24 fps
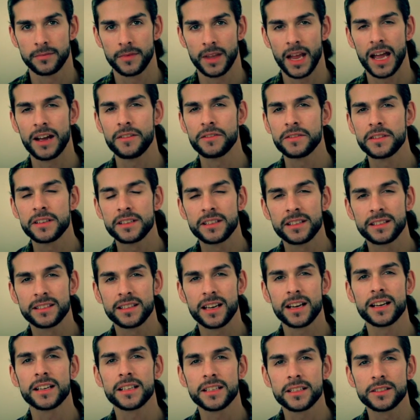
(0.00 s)
Having the
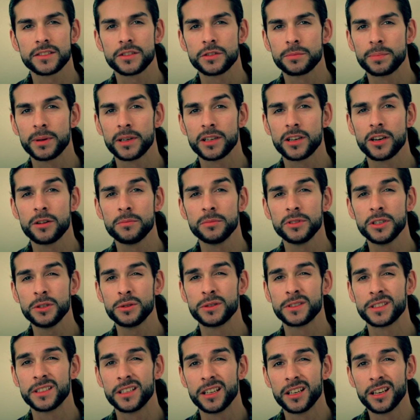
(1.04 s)
desire to become
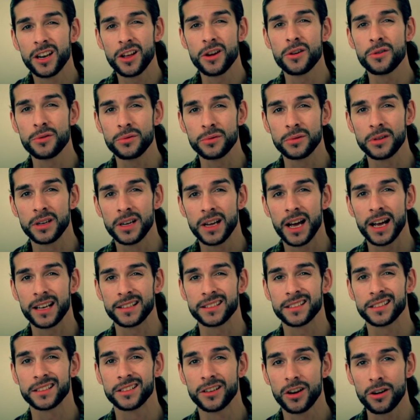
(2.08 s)
lucid alone
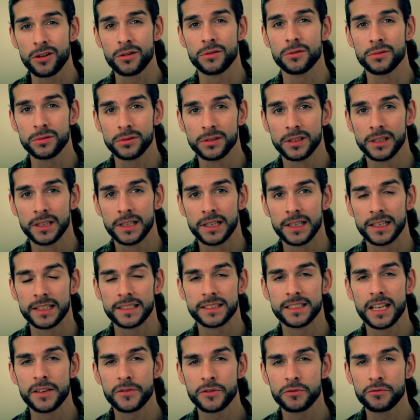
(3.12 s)
as a goal
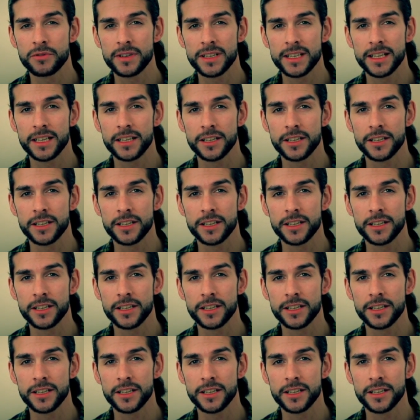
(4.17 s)
is never really